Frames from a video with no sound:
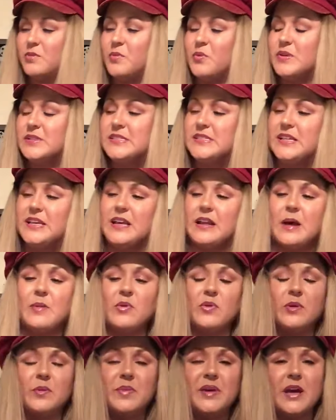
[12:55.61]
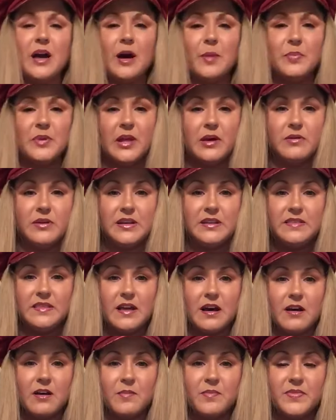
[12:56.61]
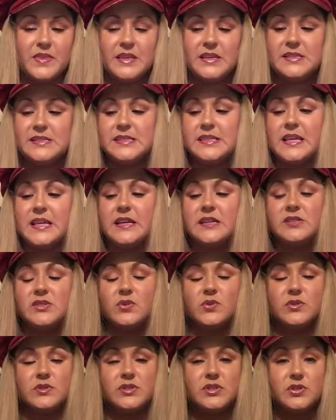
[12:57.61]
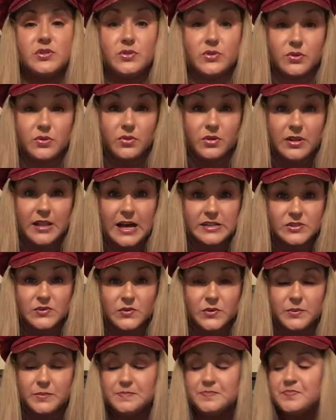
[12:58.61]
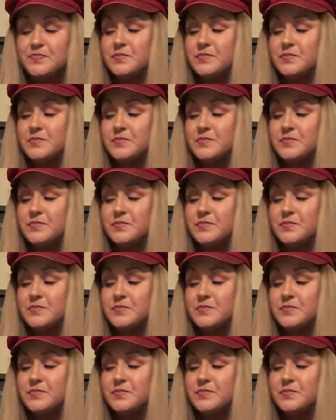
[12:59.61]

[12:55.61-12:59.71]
But once again, I'm going to be uploading these things onto Google Classroom,